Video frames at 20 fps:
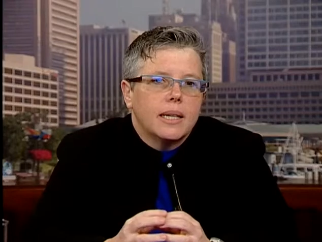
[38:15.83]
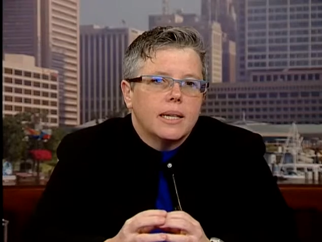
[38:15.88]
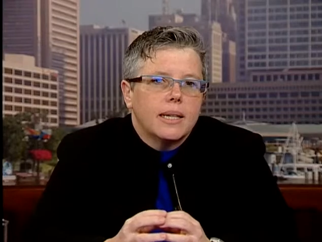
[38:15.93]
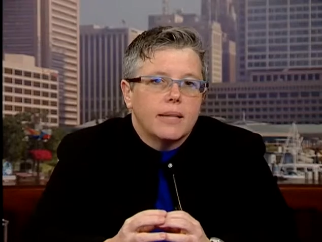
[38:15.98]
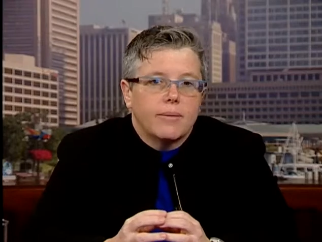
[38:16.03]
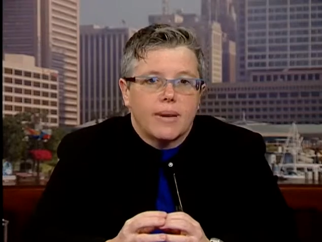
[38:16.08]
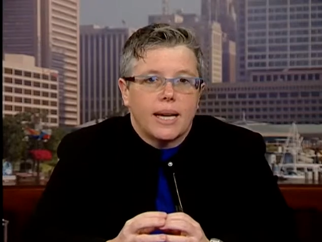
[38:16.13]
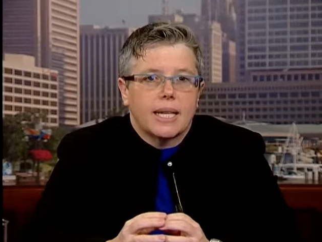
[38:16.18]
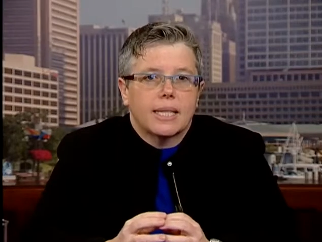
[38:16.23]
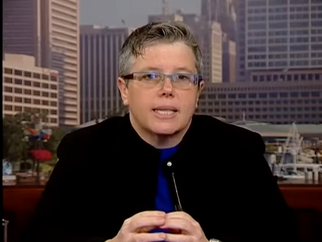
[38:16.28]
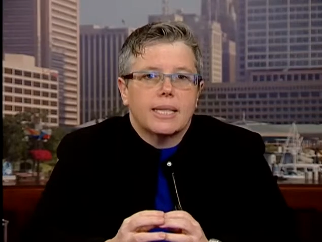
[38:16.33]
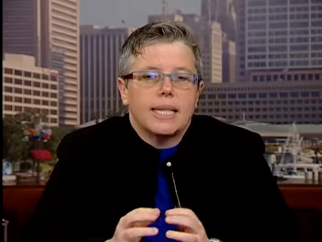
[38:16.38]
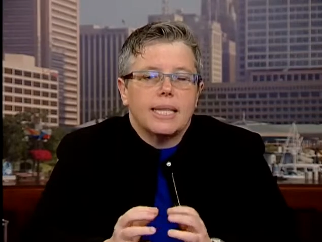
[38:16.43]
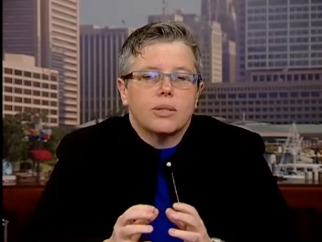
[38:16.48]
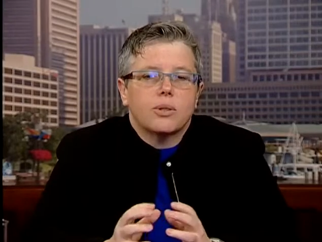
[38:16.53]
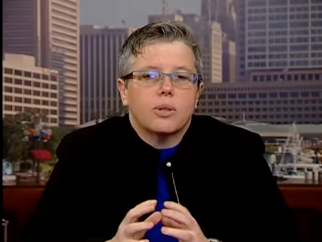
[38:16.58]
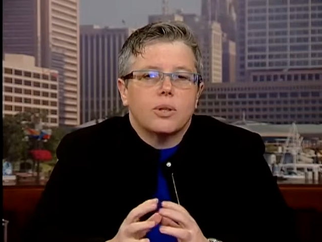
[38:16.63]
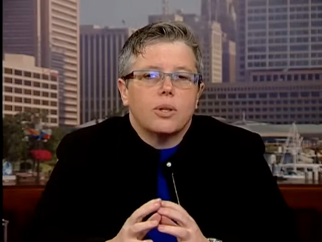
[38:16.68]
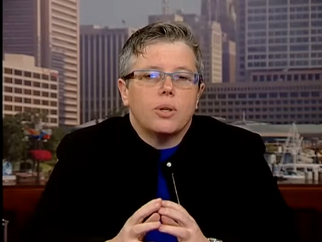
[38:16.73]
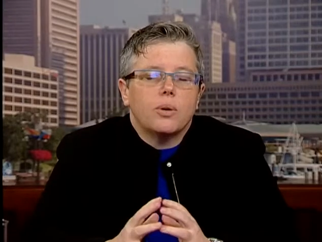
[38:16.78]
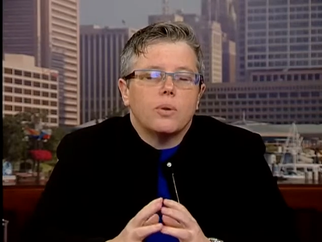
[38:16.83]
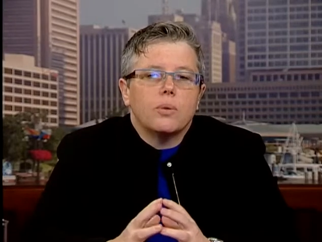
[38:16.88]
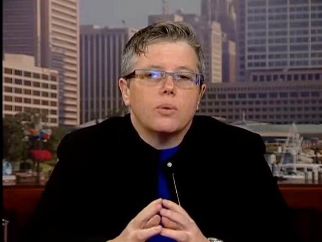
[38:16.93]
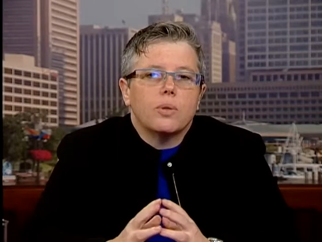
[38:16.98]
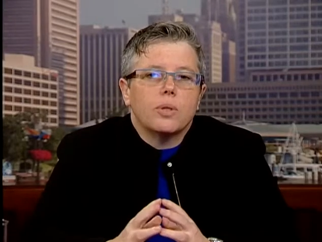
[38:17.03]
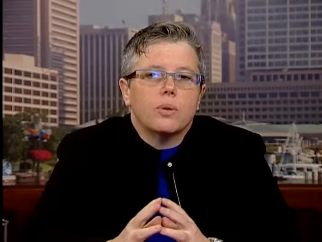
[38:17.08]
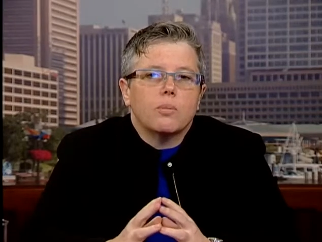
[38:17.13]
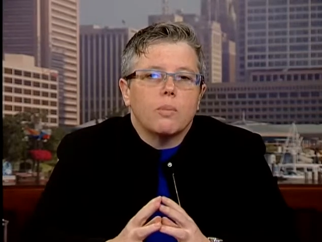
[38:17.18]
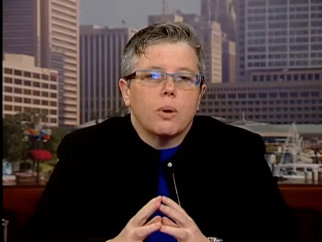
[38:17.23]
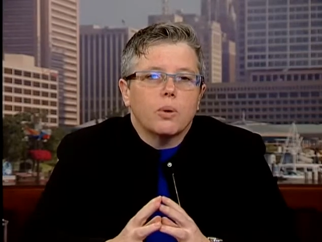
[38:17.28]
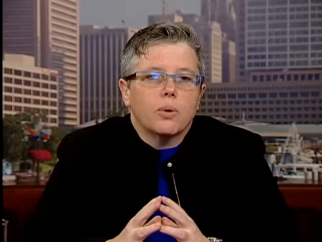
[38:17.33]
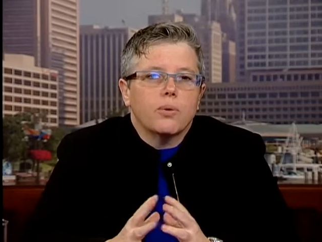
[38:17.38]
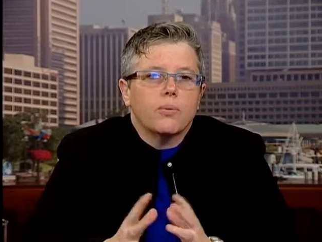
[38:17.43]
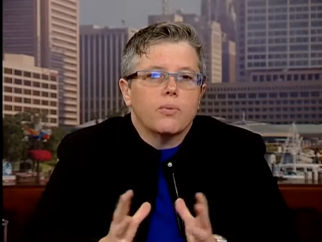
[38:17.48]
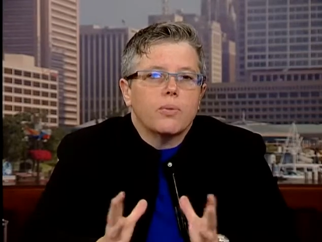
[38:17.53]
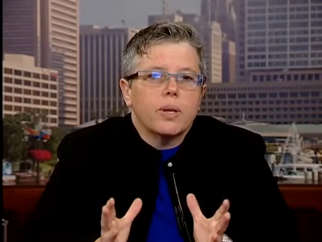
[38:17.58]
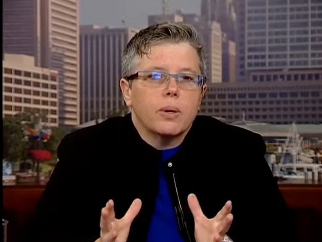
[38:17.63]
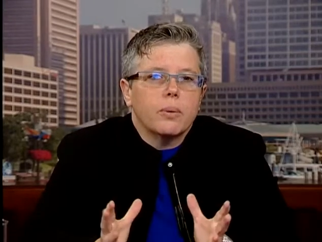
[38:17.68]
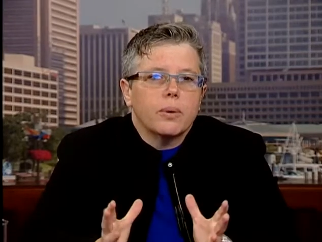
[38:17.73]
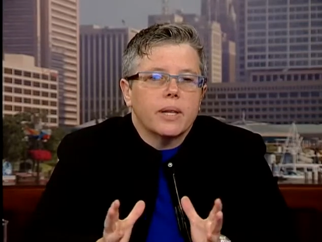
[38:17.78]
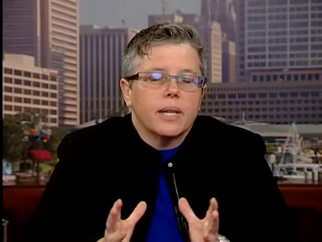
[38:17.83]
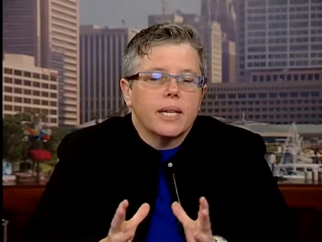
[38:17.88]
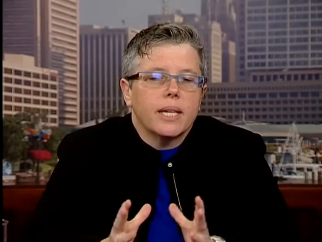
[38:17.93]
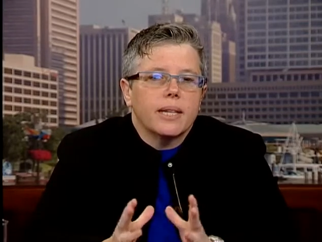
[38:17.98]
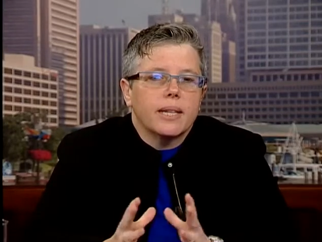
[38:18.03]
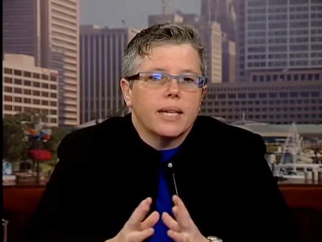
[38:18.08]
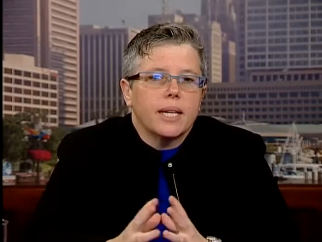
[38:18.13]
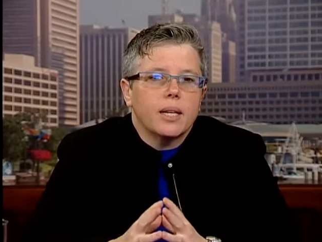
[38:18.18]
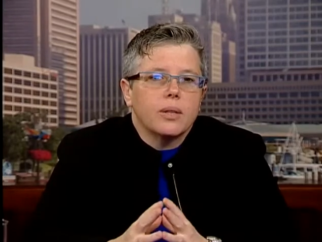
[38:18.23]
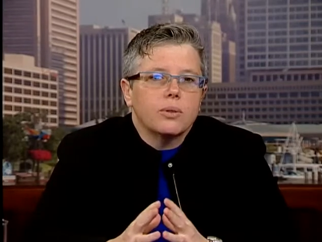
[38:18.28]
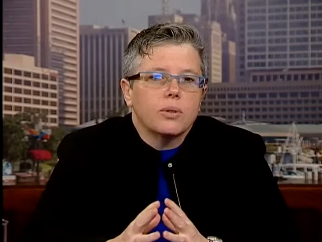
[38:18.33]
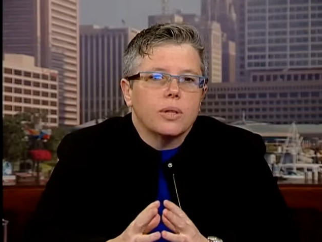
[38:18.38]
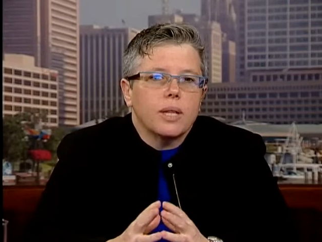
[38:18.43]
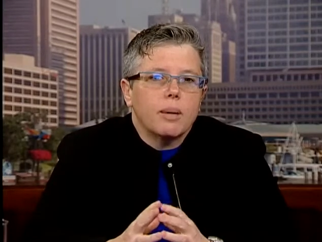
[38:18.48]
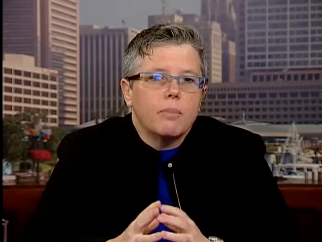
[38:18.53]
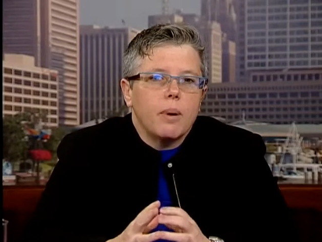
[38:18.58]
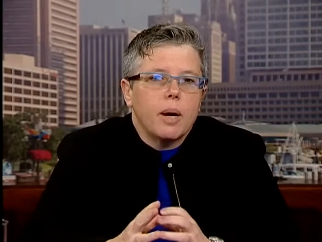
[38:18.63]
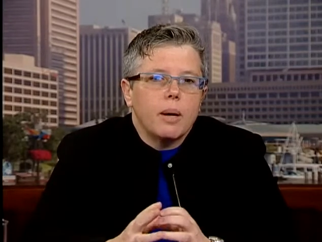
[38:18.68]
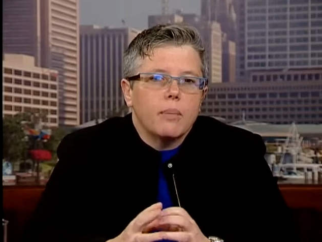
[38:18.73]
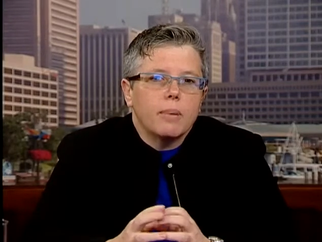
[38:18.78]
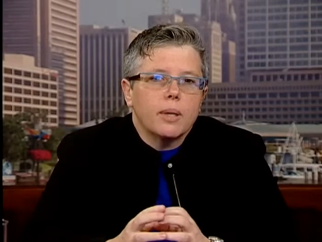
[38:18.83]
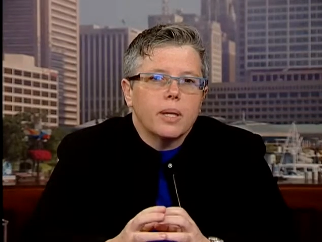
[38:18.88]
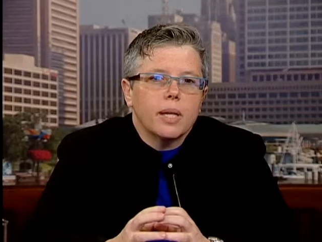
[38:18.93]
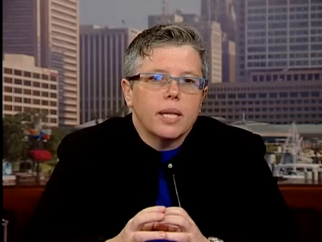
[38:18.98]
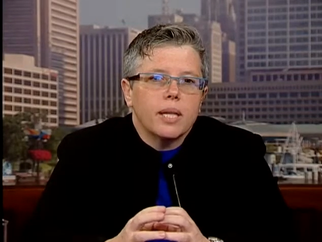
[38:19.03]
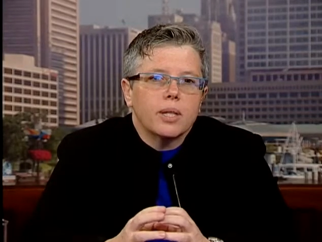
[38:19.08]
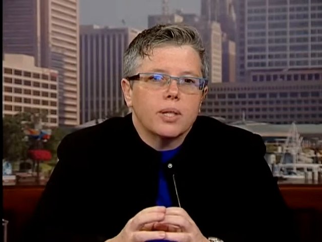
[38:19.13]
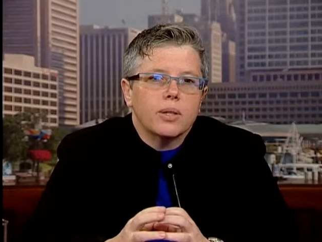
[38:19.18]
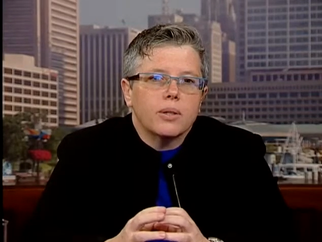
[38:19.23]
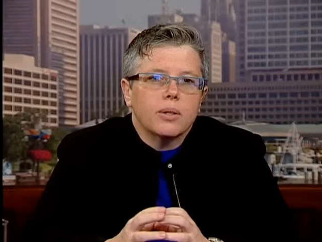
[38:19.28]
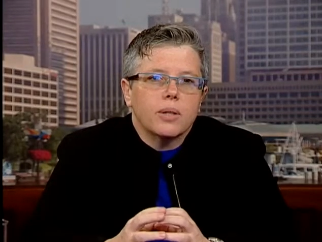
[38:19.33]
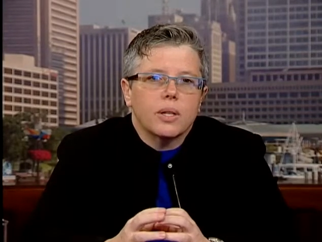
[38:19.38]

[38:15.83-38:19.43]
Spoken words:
The vaccines are used most frequently in the elderly population.